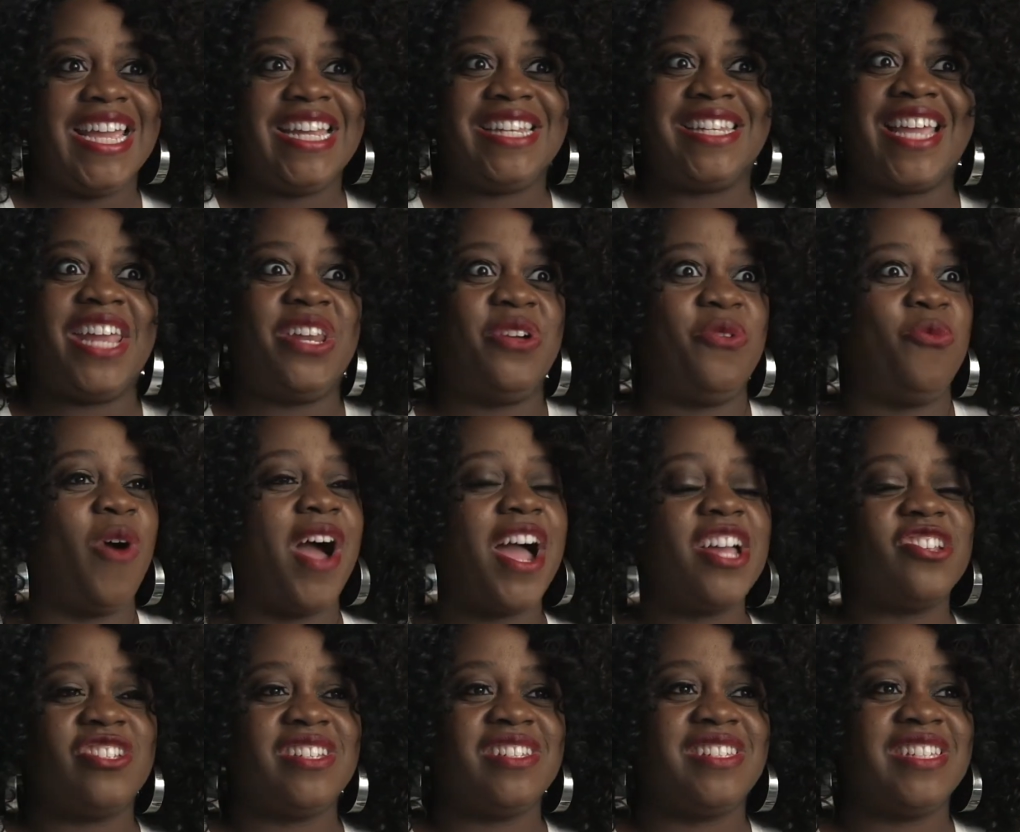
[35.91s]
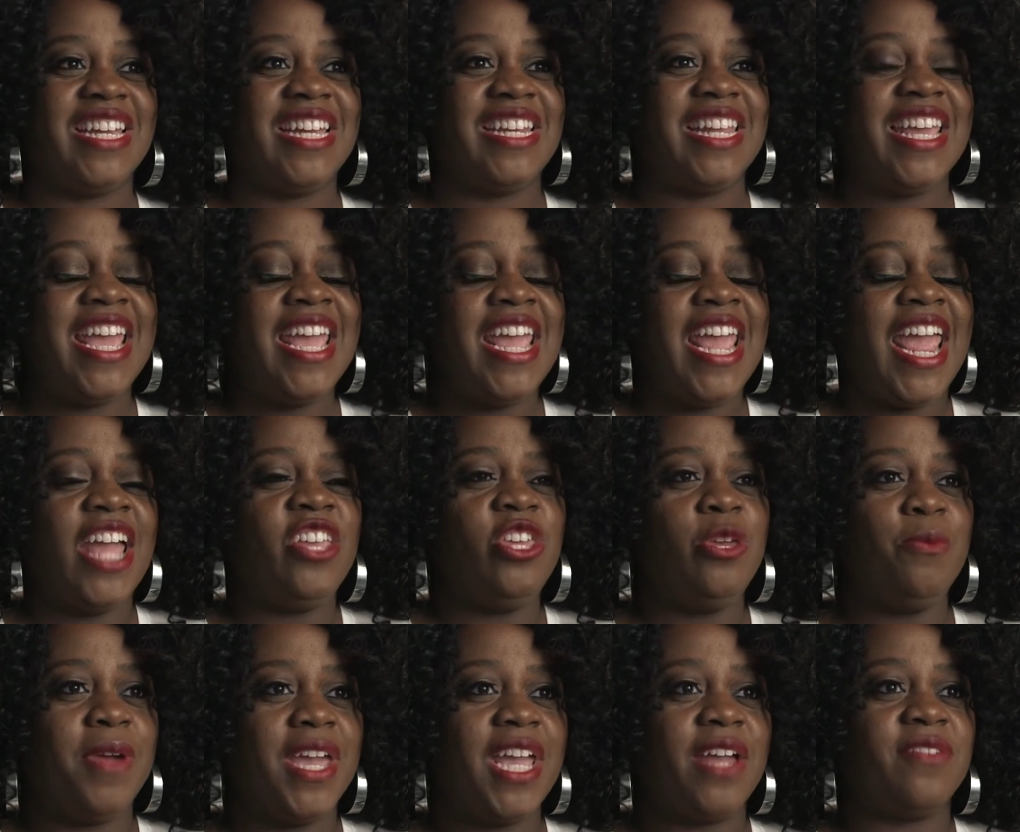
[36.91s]
and Dinah Washington, and
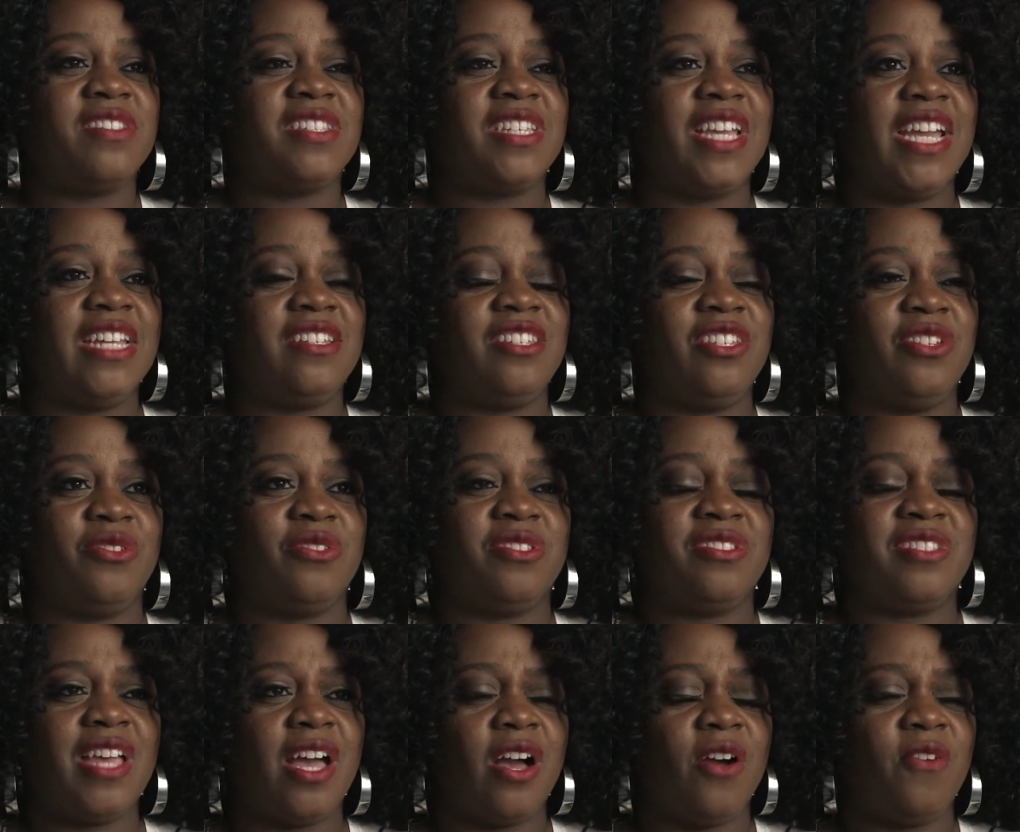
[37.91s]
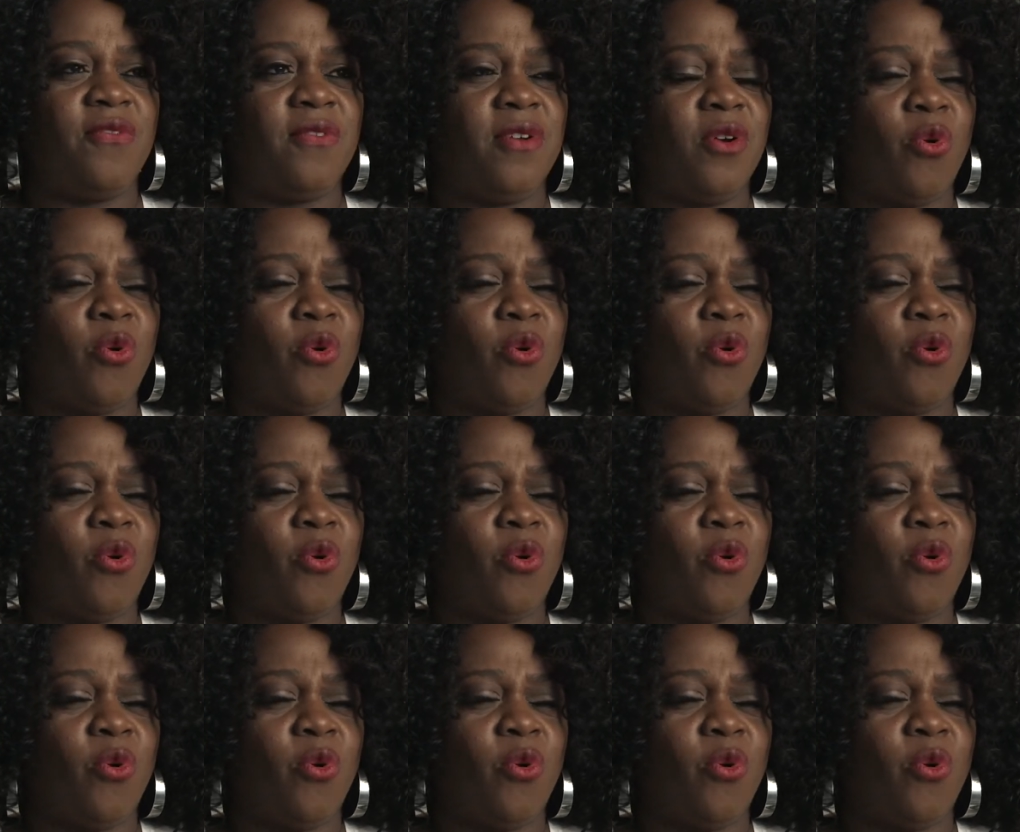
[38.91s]
you may have said to yourself,